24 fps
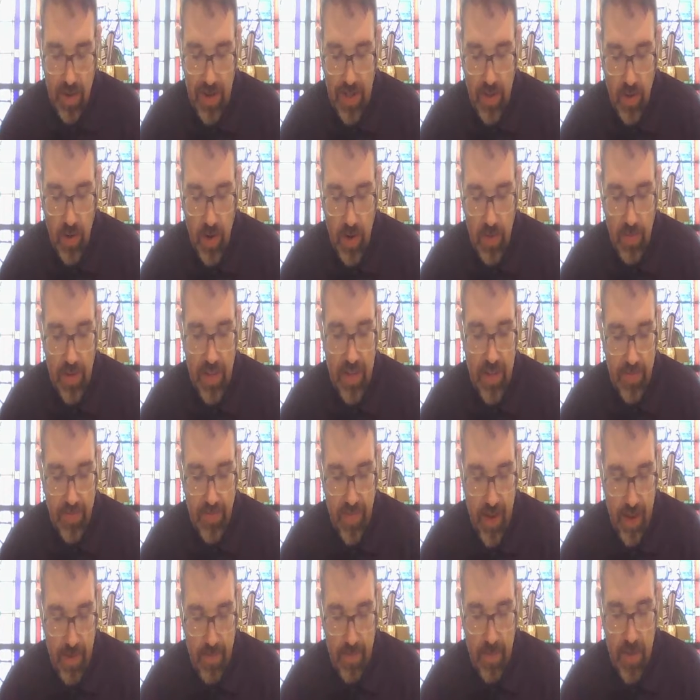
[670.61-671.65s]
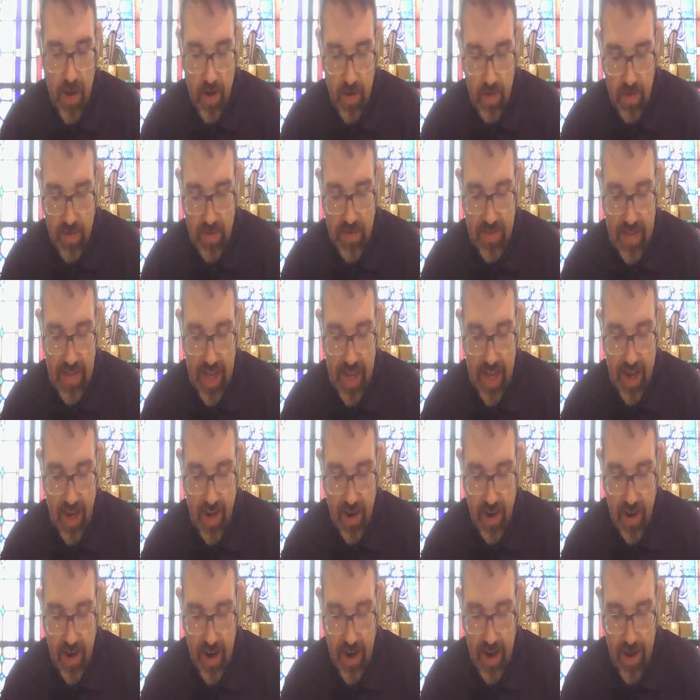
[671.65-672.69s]
And Lord, we lift up those that
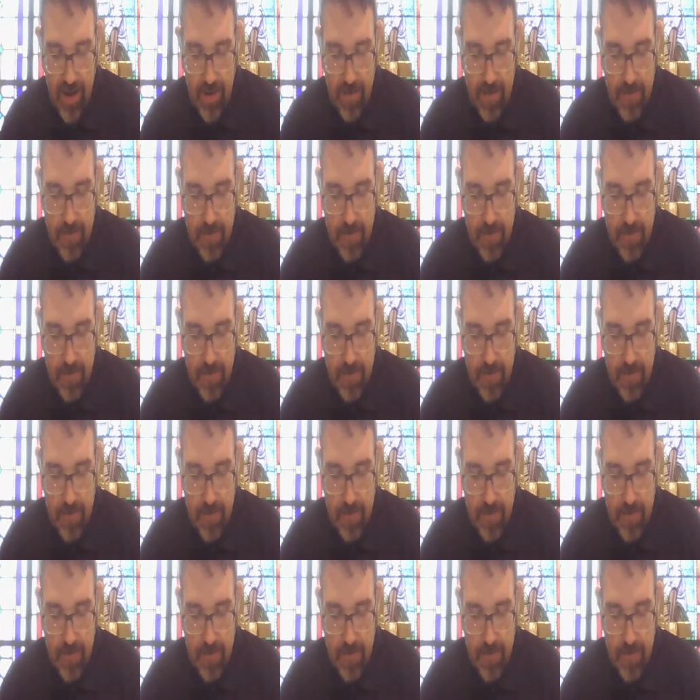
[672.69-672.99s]
are